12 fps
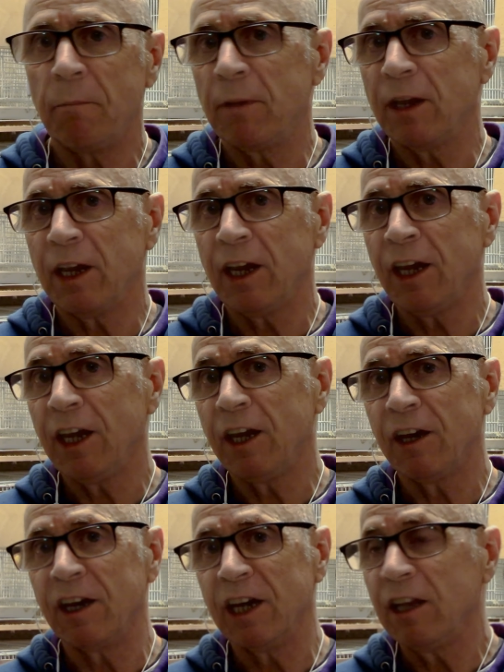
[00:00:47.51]

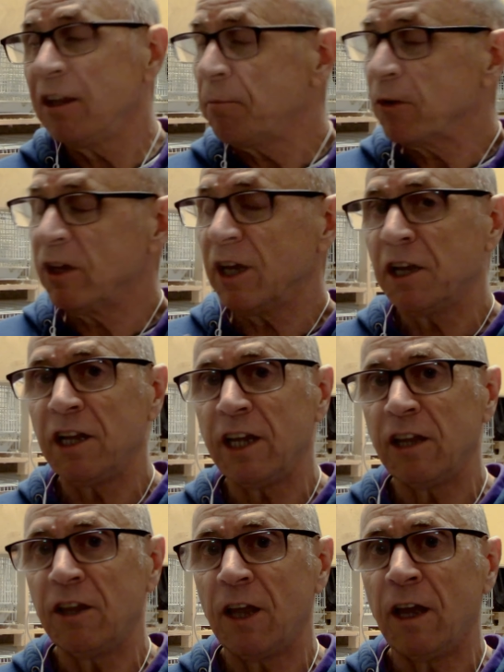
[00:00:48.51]
here, particularly
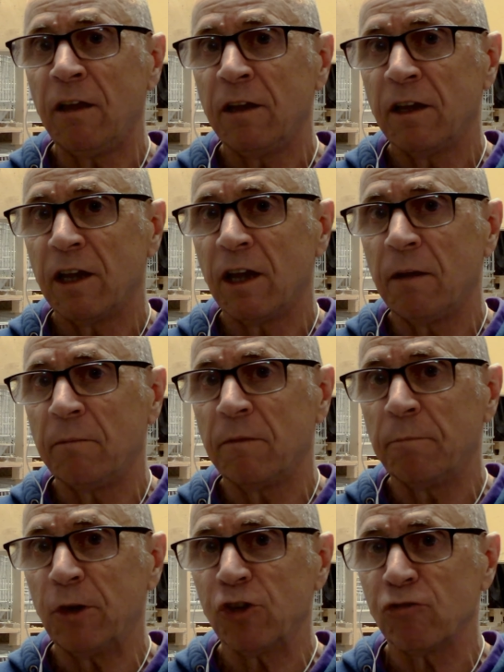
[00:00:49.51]
in the
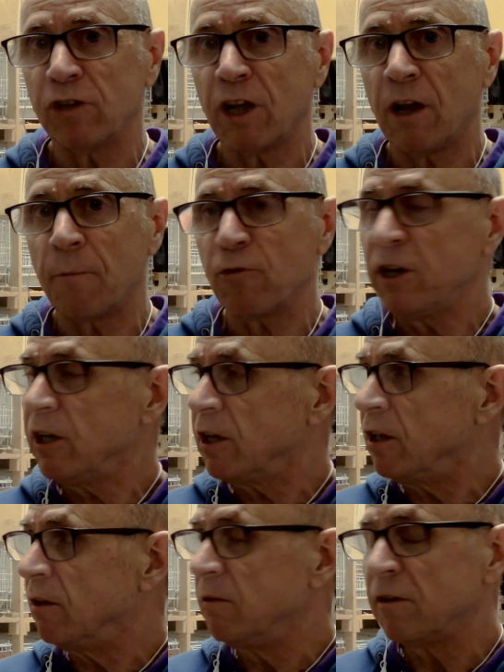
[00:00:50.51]
Budgerigar
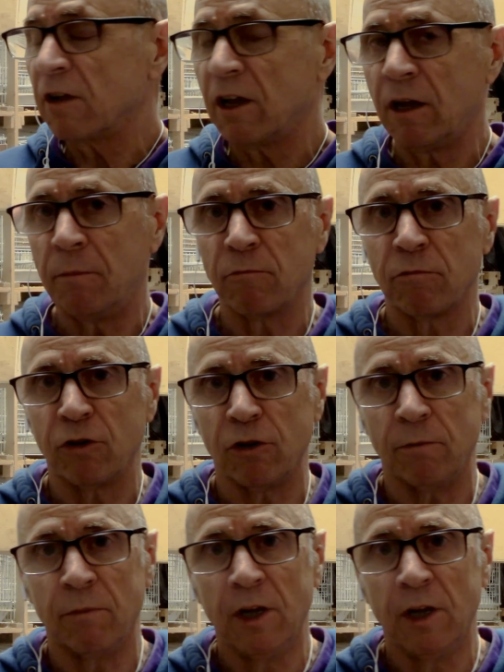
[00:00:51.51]
breeding room.